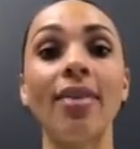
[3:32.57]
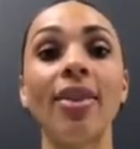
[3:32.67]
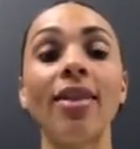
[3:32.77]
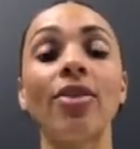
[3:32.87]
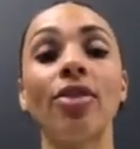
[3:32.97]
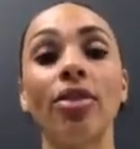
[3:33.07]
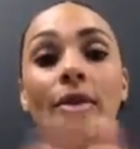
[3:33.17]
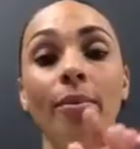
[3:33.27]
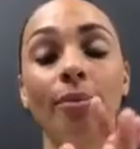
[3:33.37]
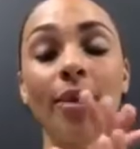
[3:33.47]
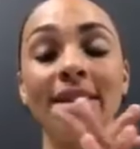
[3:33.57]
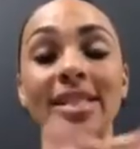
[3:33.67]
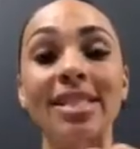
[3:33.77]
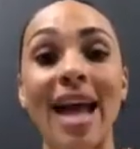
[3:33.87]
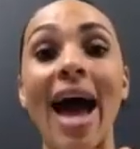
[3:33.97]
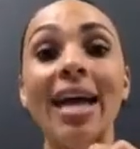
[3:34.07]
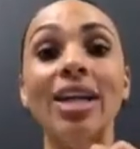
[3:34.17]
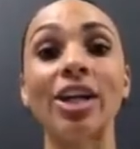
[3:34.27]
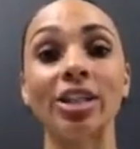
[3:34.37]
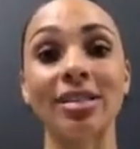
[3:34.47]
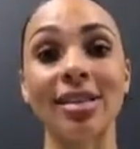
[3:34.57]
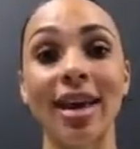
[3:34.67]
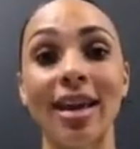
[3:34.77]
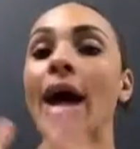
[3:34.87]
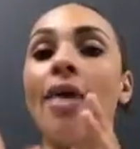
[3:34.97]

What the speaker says: and then it's attacking her skin.